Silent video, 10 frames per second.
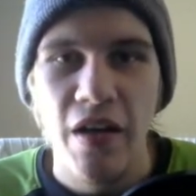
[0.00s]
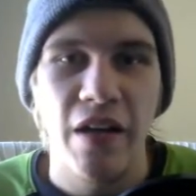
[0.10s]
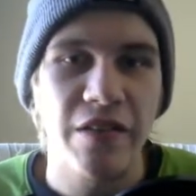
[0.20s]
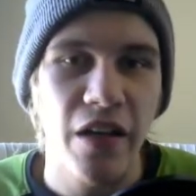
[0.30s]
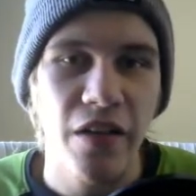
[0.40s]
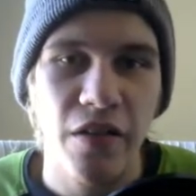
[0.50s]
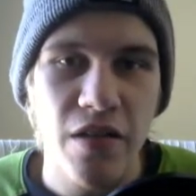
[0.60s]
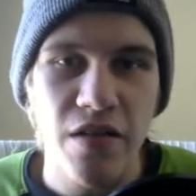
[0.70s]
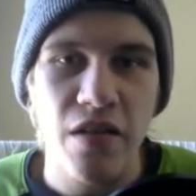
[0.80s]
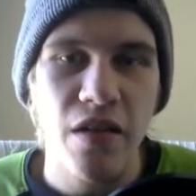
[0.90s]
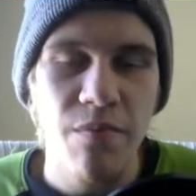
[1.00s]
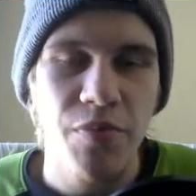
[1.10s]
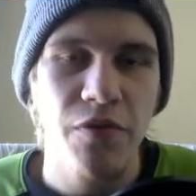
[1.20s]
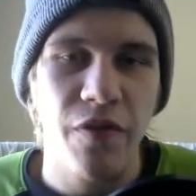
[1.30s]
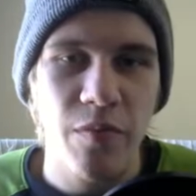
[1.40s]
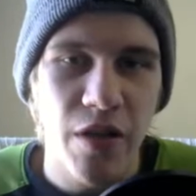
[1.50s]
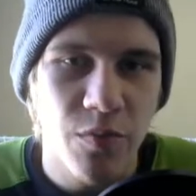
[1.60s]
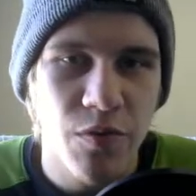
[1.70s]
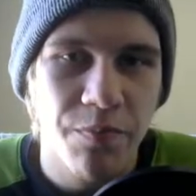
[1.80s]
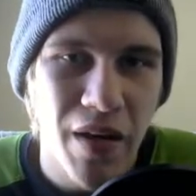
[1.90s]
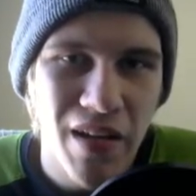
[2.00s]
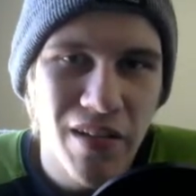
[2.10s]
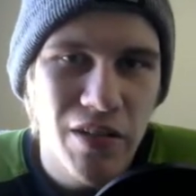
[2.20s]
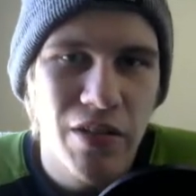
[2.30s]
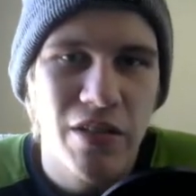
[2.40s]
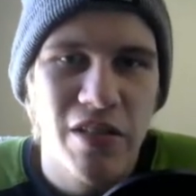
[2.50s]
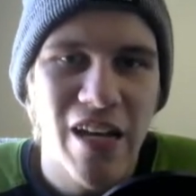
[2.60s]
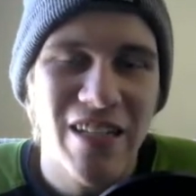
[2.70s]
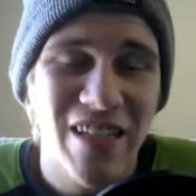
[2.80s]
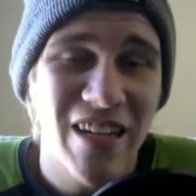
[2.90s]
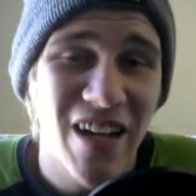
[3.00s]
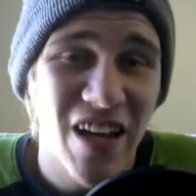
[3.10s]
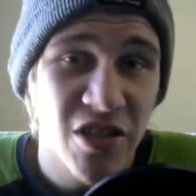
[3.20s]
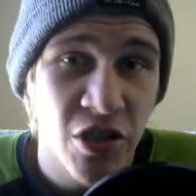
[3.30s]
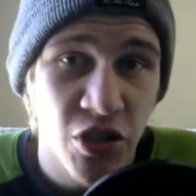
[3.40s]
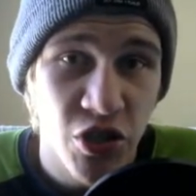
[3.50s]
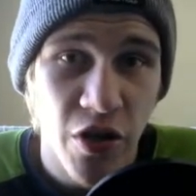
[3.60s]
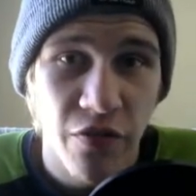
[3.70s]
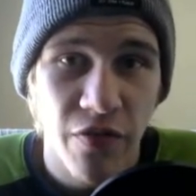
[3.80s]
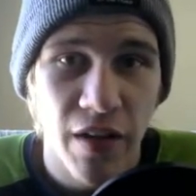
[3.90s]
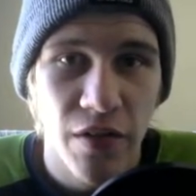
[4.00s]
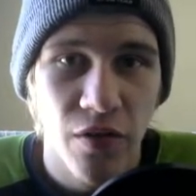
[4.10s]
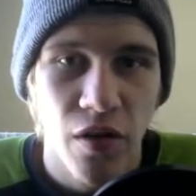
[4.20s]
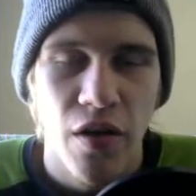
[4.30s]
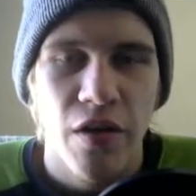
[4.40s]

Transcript: because the input from J option pane takes in a string value,